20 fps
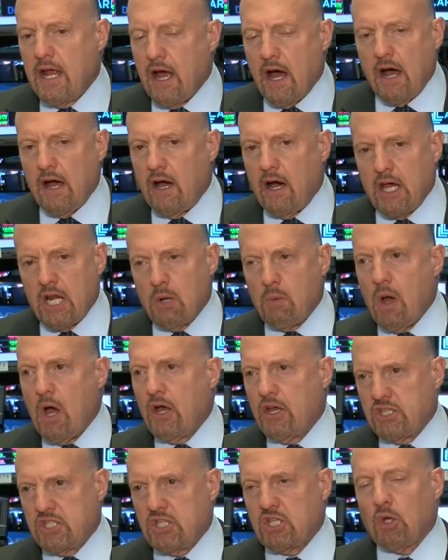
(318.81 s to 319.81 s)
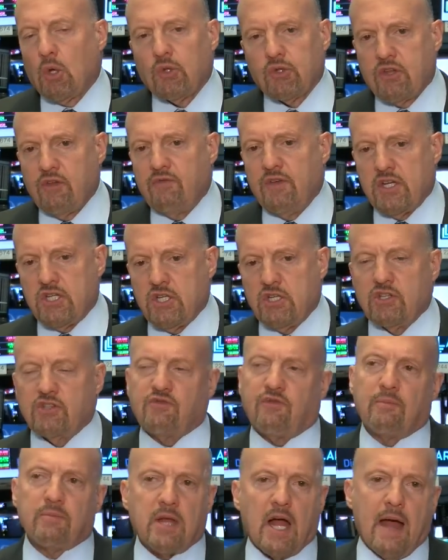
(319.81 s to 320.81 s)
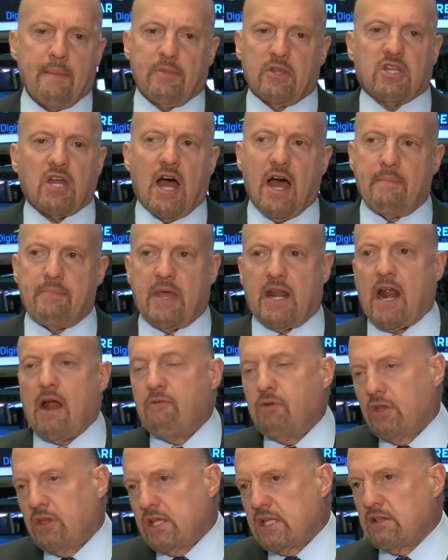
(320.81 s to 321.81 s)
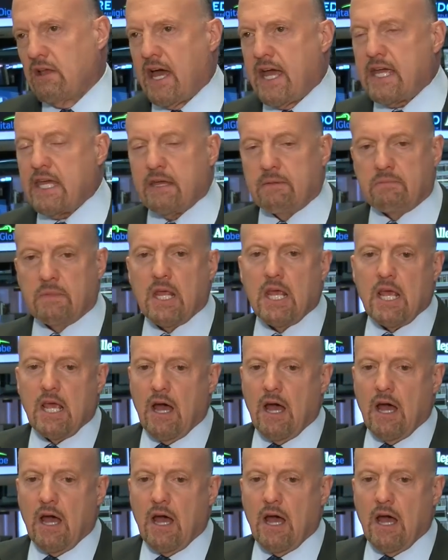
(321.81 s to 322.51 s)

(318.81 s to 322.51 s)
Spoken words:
Honeywell has sold divisions from time to time that I really like and